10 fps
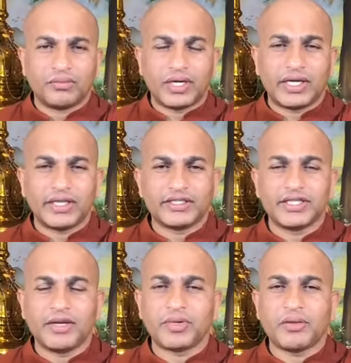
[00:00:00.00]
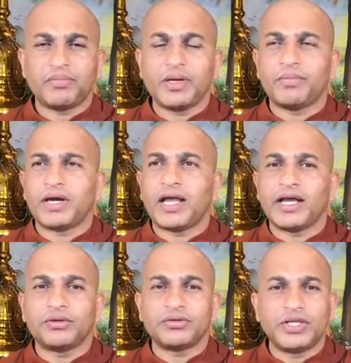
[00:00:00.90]
But at the same time, people
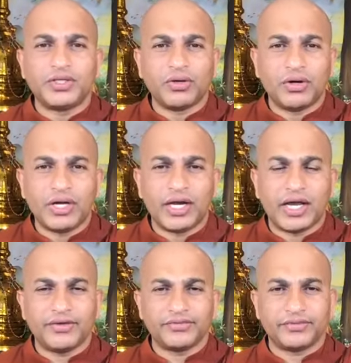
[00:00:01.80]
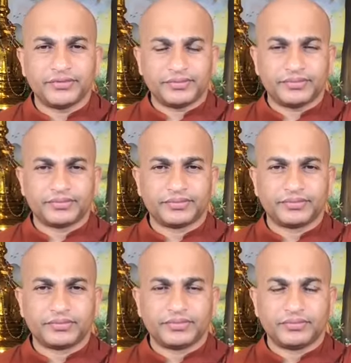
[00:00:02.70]
like to enjoy life.
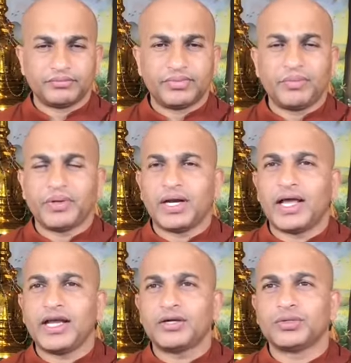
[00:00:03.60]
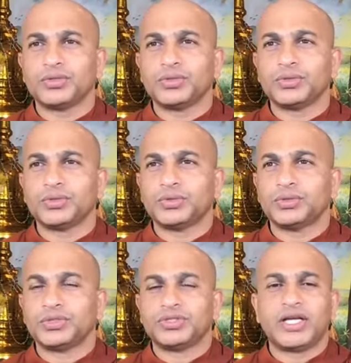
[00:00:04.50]
People like to
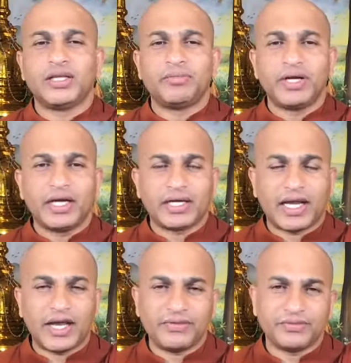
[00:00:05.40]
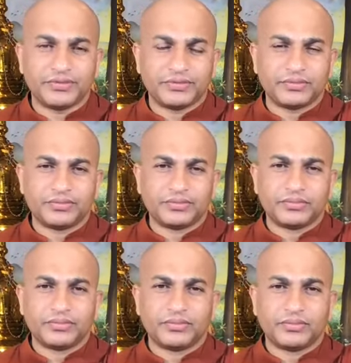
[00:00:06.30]
celebrate life.
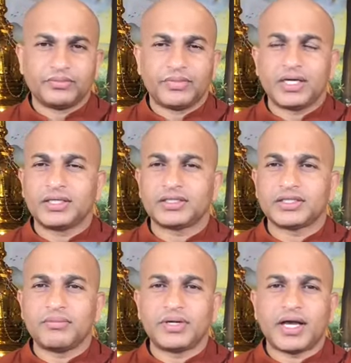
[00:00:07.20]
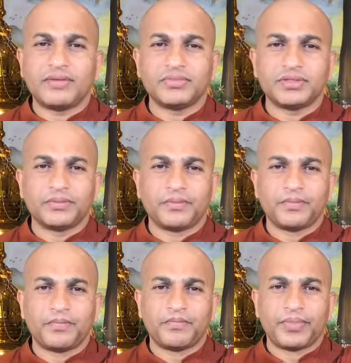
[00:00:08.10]
But sometimes
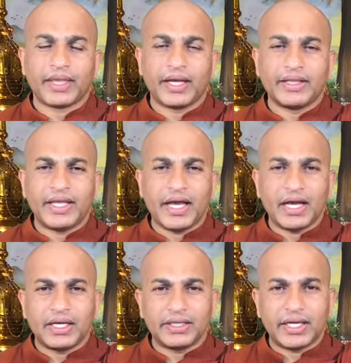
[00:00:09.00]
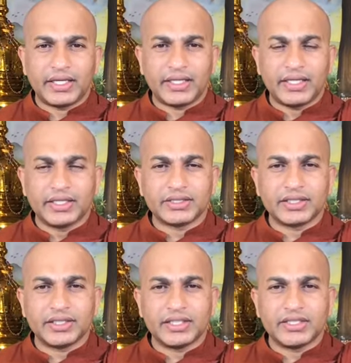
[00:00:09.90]
there are that
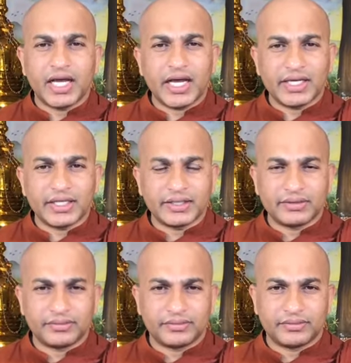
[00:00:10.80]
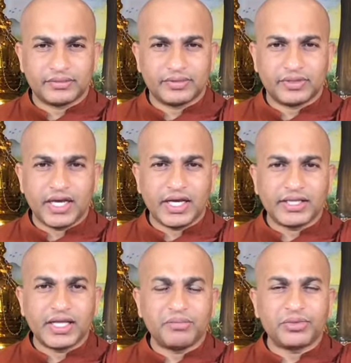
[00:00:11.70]
innocent desire
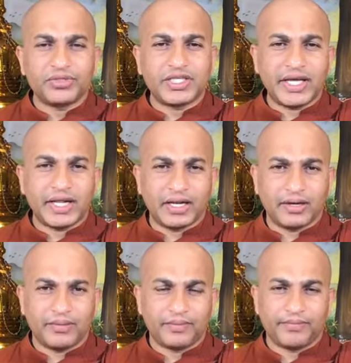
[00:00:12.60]
take them to jail